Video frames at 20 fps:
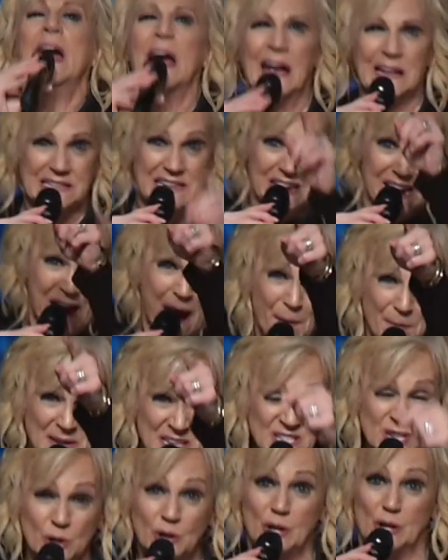It's coming
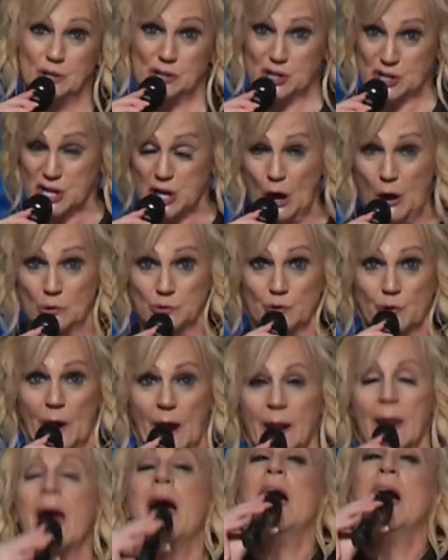to your
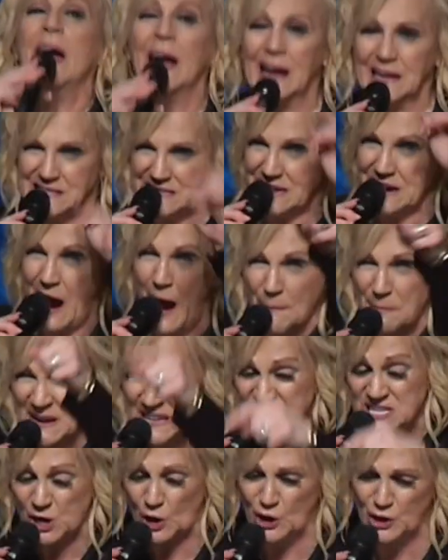children. It's coming
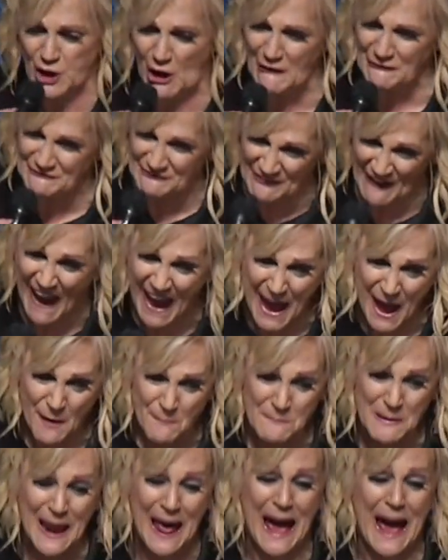to your
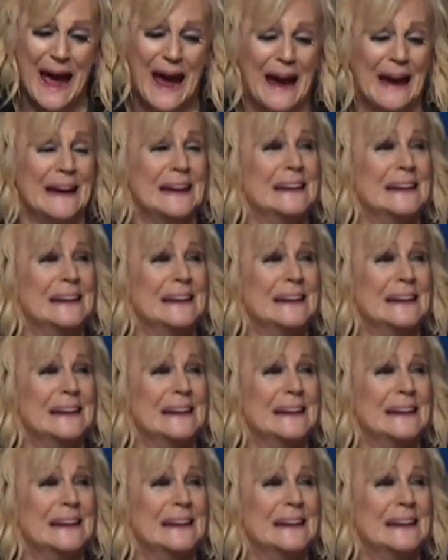family.